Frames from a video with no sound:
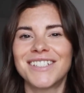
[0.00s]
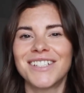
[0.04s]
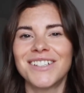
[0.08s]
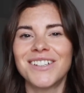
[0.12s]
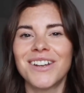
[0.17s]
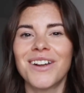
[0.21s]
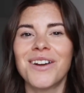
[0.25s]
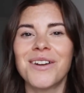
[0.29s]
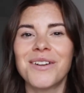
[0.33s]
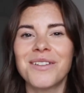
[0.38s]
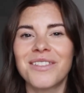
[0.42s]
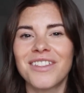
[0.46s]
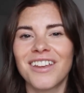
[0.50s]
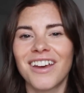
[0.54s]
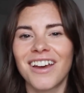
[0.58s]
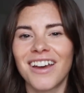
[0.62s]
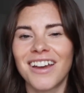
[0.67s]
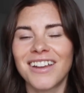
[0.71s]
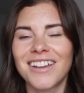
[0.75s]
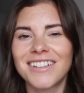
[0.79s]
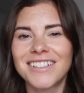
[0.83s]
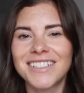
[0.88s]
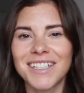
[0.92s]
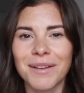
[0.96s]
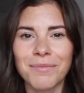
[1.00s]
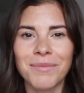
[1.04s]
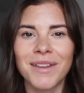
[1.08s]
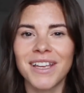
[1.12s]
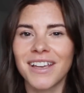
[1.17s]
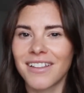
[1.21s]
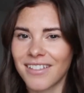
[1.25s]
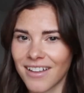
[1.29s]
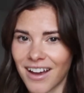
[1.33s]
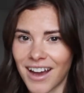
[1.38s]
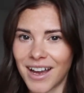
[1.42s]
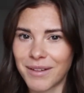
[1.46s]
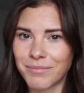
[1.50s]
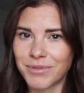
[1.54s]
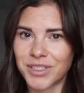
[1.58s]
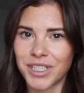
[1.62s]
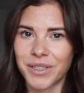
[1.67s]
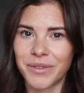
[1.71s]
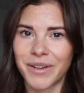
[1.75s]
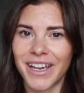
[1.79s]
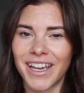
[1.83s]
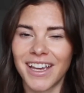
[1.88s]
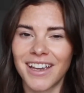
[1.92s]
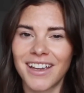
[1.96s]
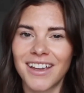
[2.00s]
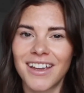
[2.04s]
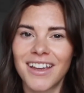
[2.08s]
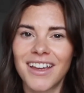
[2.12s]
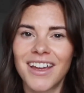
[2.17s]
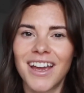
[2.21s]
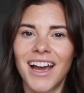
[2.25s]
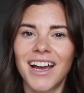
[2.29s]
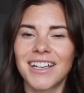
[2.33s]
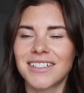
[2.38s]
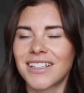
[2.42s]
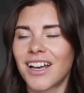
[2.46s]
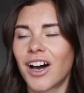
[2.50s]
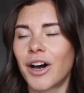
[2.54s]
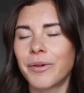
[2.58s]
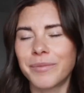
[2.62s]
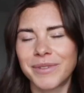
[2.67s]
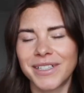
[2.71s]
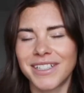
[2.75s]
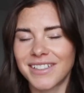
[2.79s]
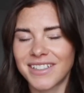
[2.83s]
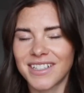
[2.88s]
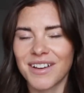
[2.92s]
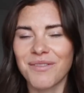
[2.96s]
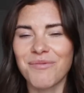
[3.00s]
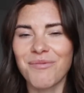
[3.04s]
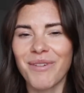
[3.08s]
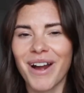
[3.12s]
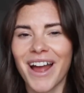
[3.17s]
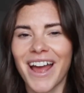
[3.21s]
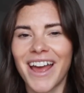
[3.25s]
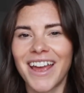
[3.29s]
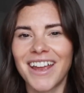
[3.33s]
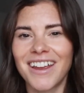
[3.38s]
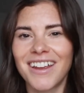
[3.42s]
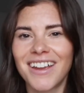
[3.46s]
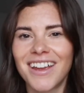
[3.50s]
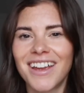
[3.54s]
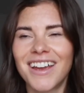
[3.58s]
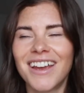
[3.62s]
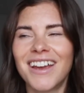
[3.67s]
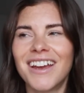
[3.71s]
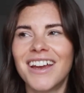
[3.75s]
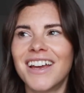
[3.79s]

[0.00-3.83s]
to know that something that I'm doing has helped in some way,